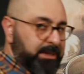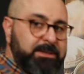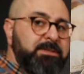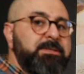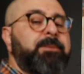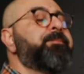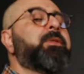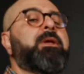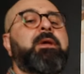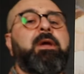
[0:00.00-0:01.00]
beans.
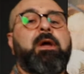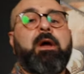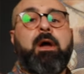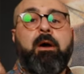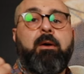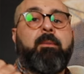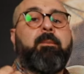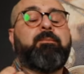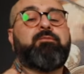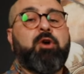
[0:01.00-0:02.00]

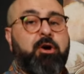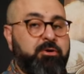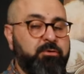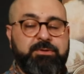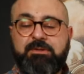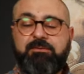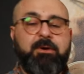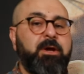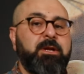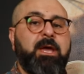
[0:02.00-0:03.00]
Dark roast is
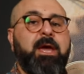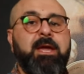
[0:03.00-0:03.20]
fine.